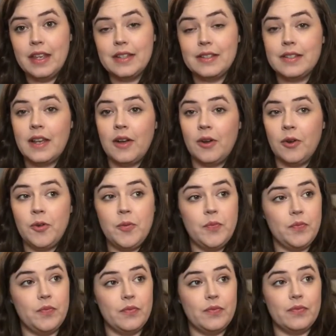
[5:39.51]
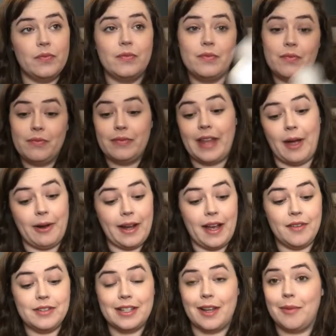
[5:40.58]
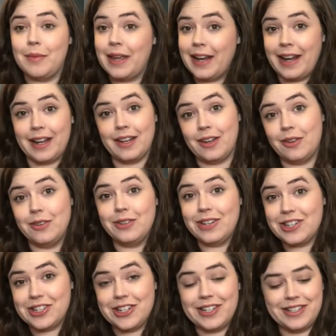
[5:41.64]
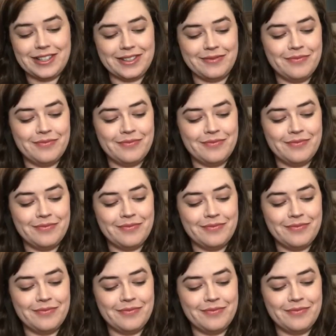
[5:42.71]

So now I have some and I can go do dishes.